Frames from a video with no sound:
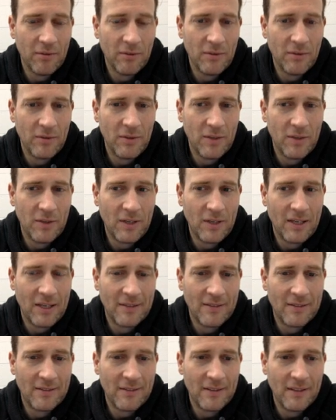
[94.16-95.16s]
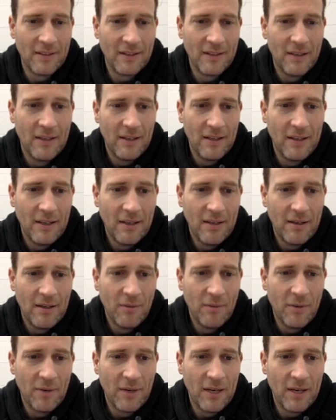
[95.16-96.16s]
you can kind of see
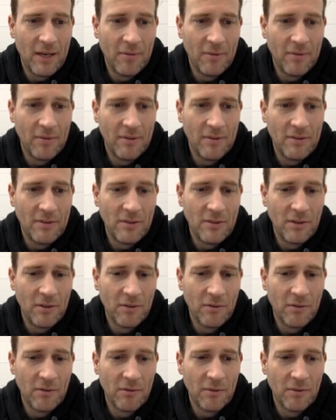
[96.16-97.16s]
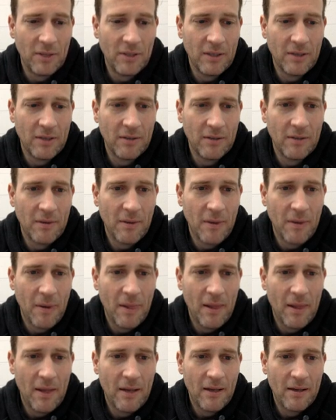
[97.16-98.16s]
what happens as you go through here.
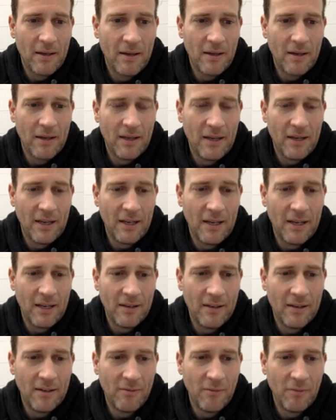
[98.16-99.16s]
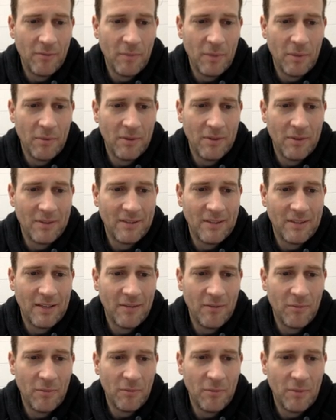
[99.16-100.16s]
And remember, the
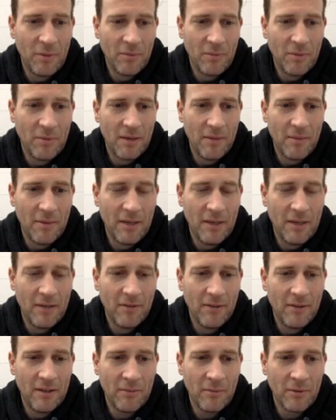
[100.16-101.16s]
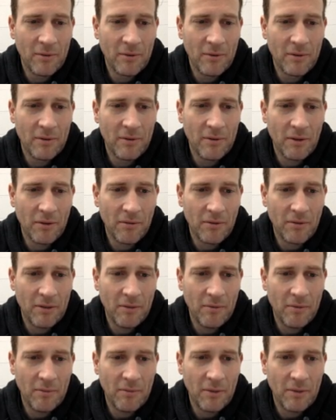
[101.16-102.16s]
7 will multiply by every number, the 3
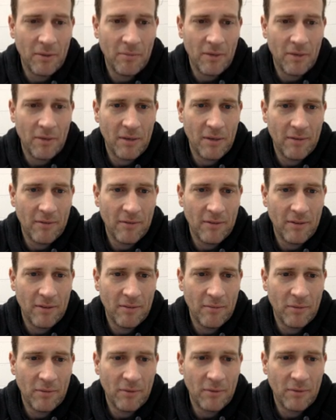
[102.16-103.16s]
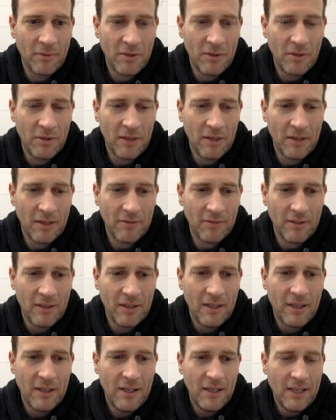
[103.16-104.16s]
will multiply by every number, but you'll have to
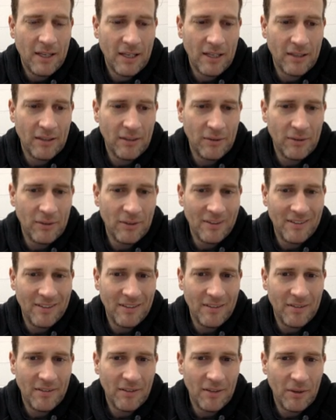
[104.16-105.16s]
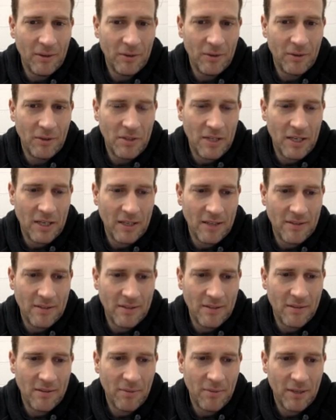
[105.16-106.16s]
include a 0 to
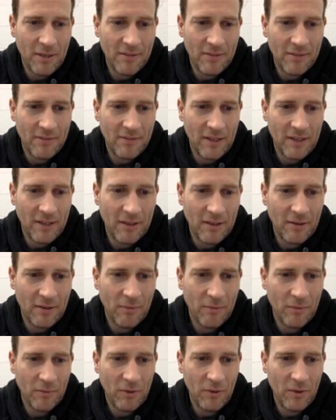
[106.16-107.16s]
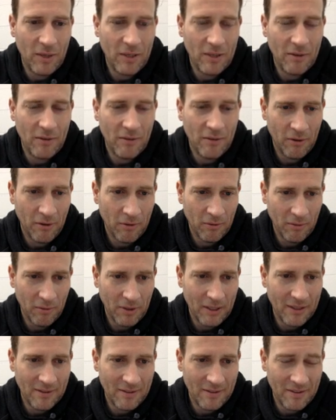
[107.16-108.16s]
change the place value when you get to the
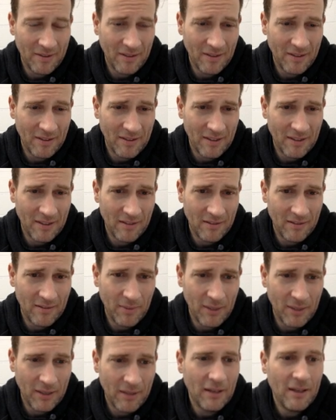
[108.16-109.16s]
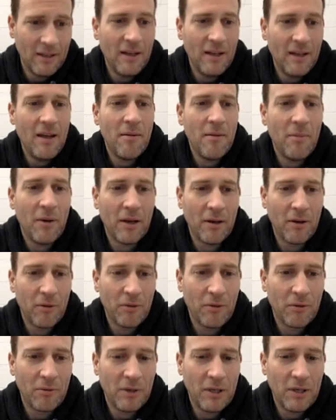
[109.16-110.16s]
3 because it's in a 10 spot. But go
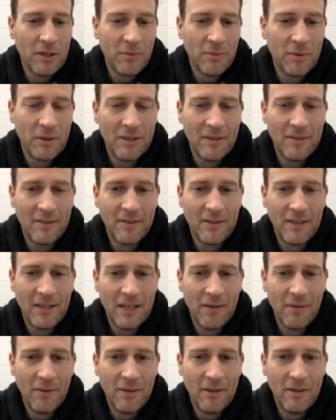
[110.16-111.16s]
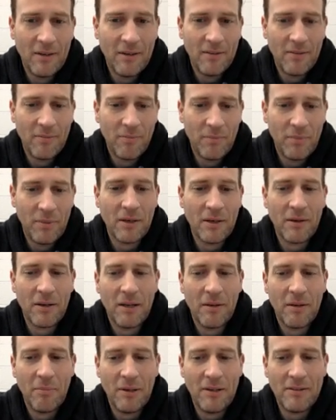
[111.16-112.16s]
through each one and see how it does. Pick
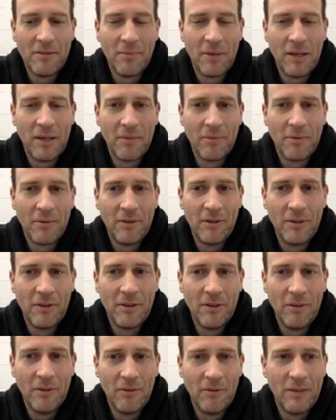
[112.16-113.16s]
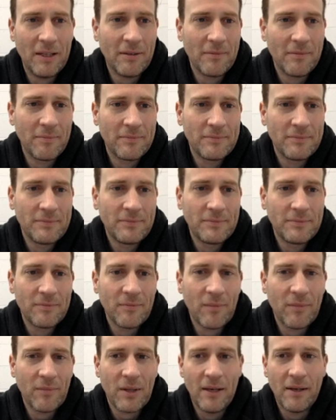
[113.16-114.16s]
out a piece of paper and you can do that.
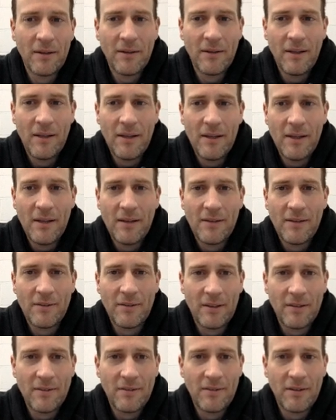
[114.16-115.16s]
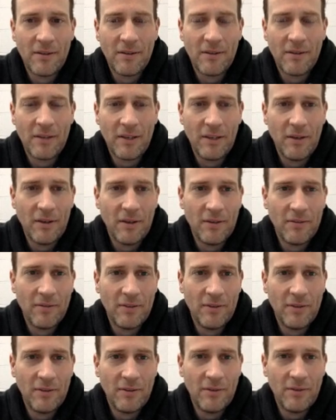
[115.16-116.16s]
Okay, so that's another thing you have
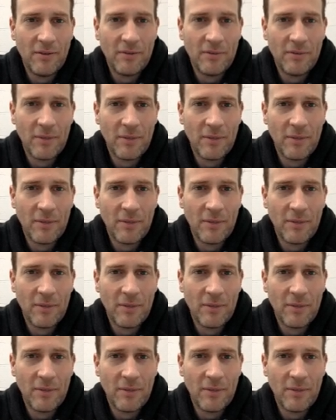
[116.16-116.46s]
to do. So make